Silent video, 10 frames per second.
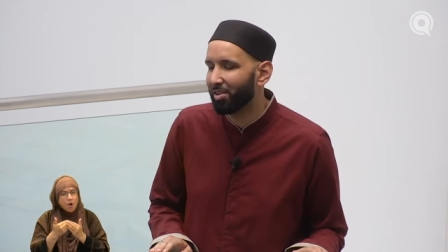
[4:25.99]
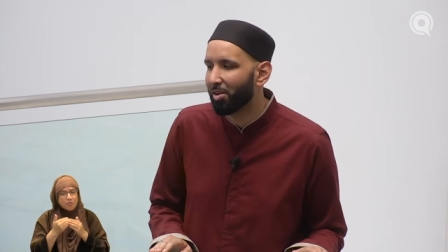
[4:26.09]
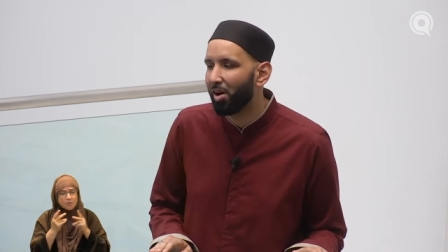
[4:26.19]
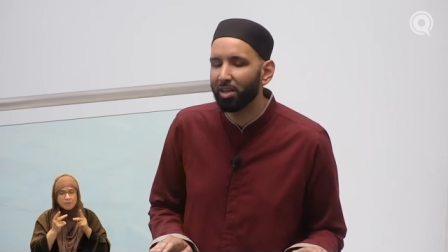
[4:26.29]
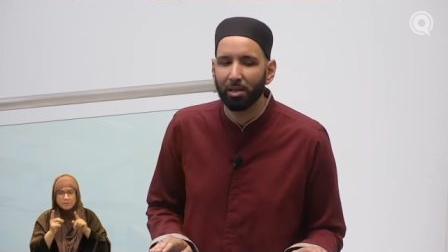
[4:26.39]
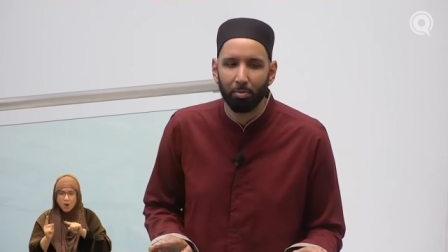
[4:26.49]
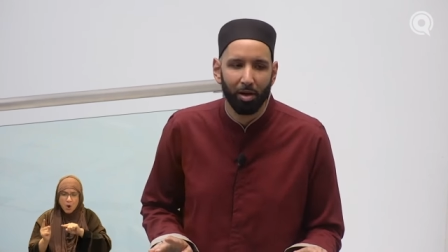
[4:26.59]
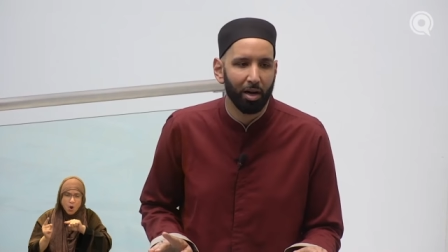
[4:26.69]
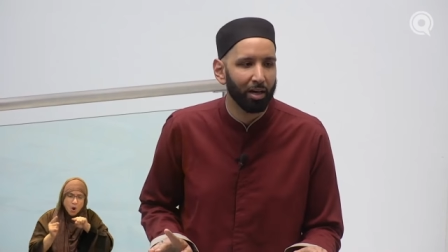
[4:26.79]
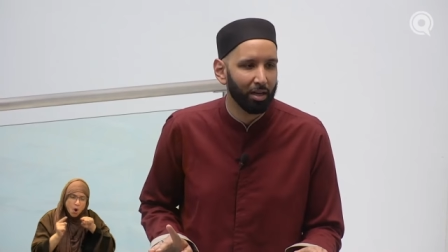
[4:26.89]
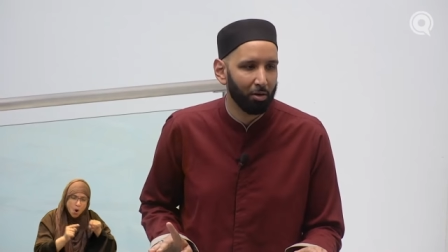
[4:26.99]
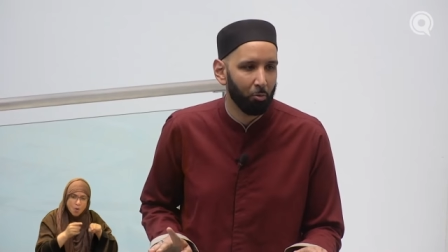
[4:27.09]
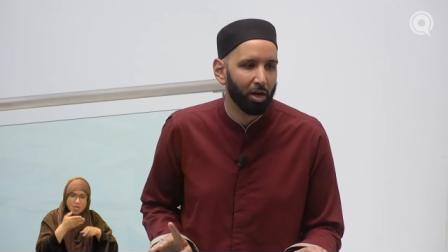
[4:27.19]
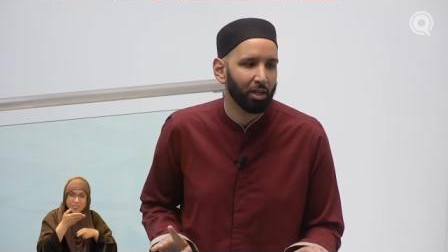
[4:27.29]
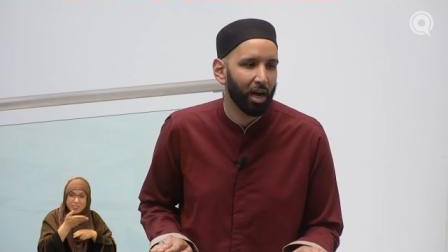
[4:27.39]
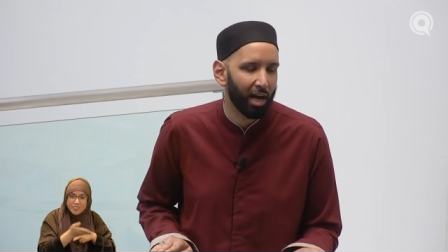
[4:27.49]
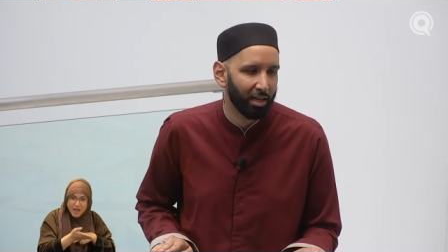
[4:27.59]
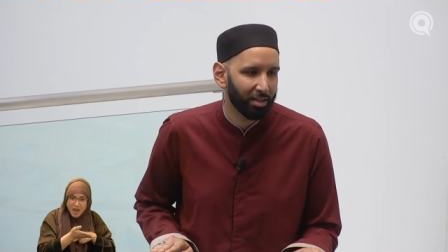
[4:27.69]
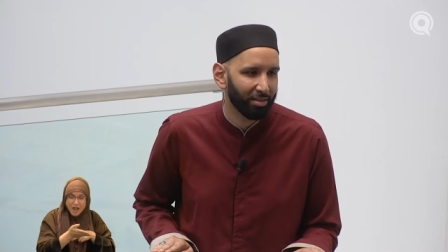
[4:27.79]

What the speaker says: calling upon one God.